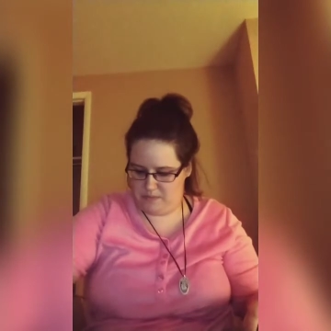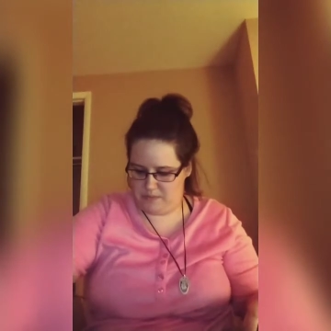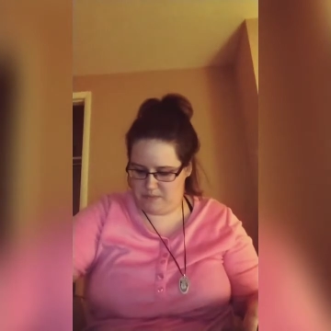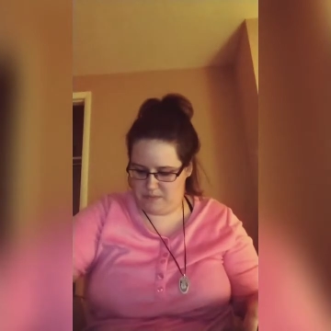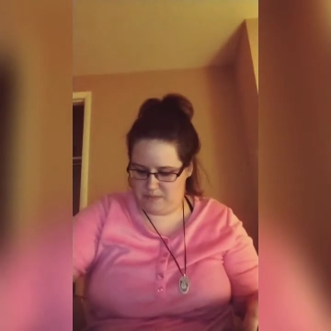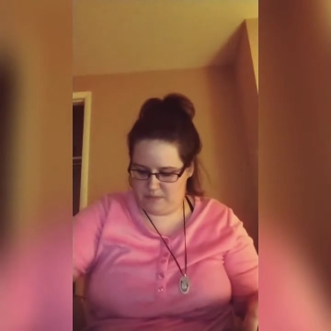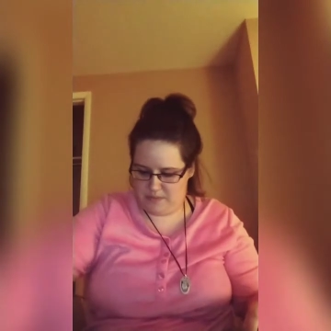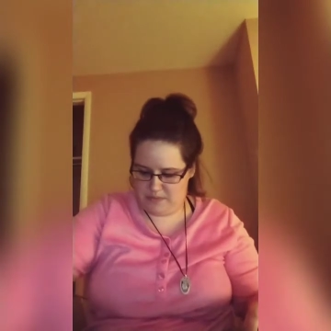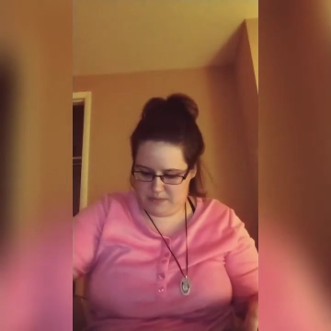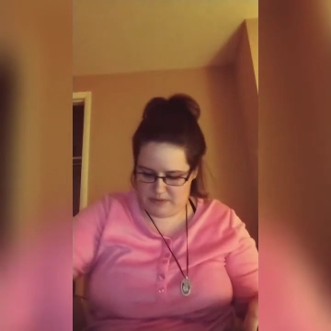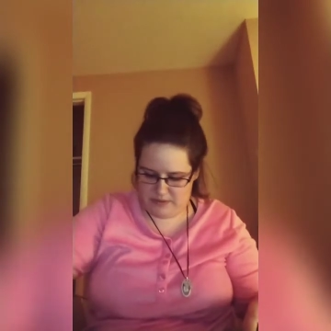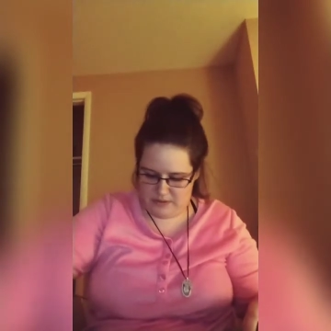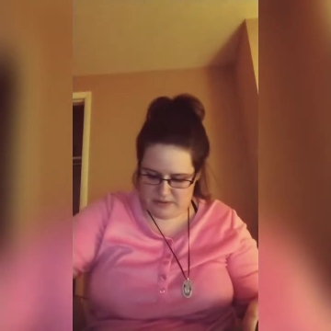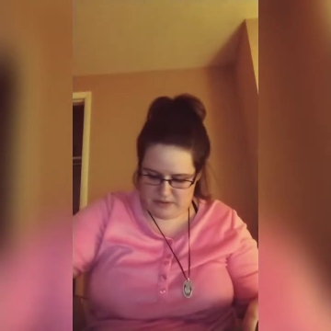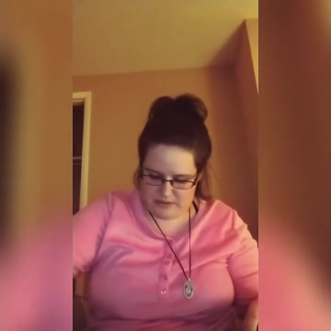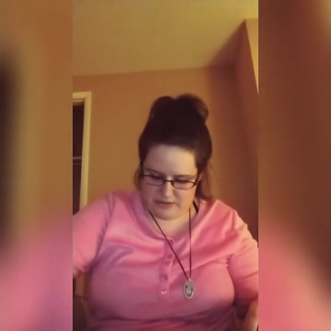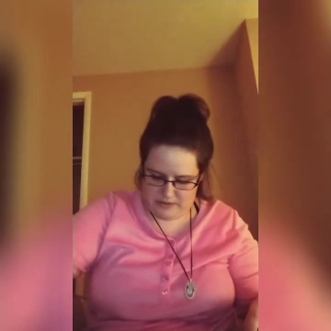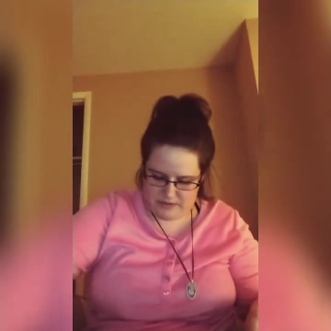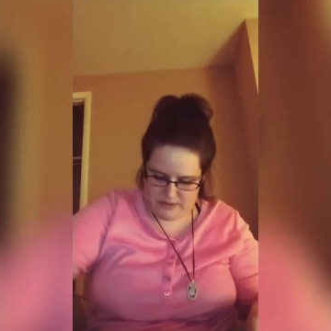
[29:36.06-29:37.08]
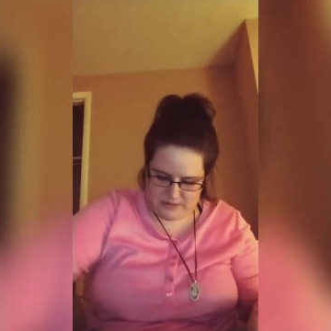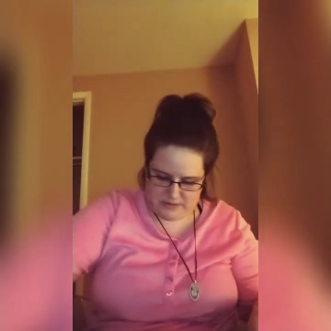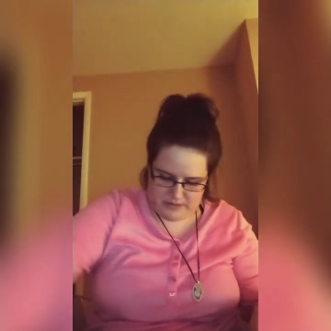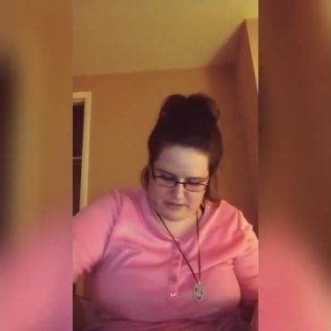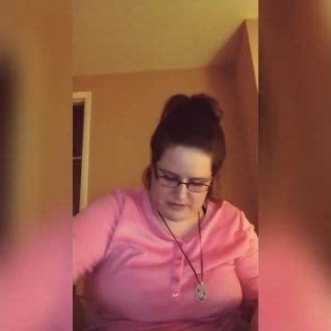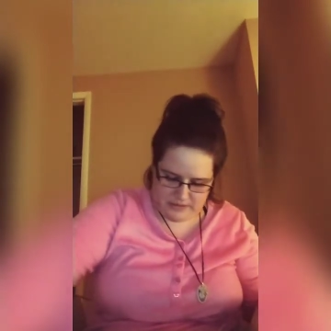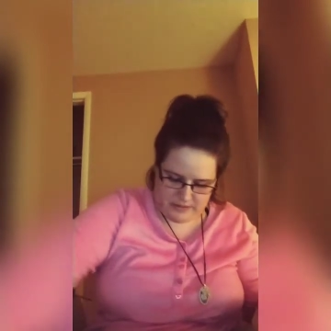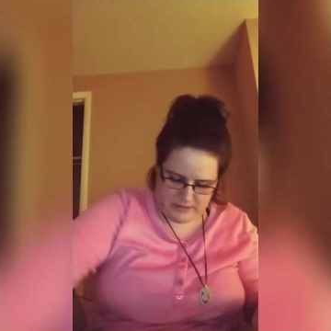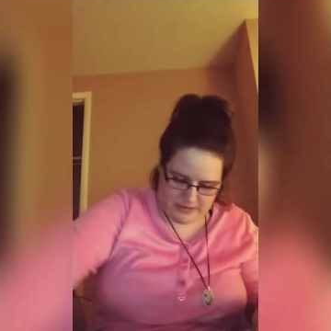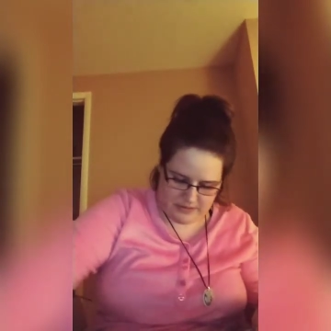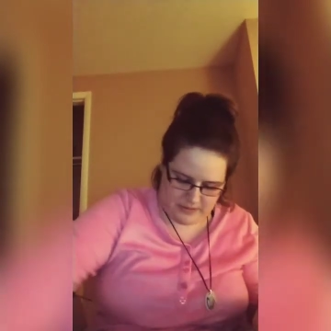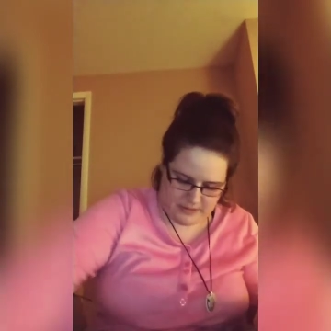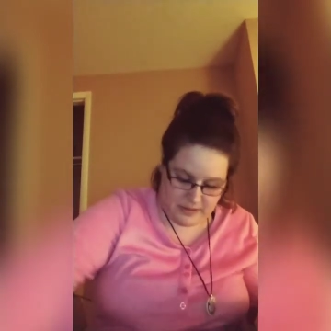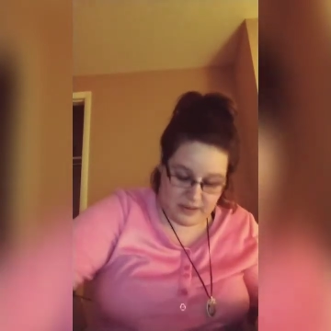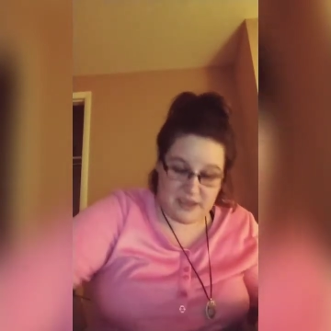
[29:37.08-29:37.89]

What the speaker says: (silence)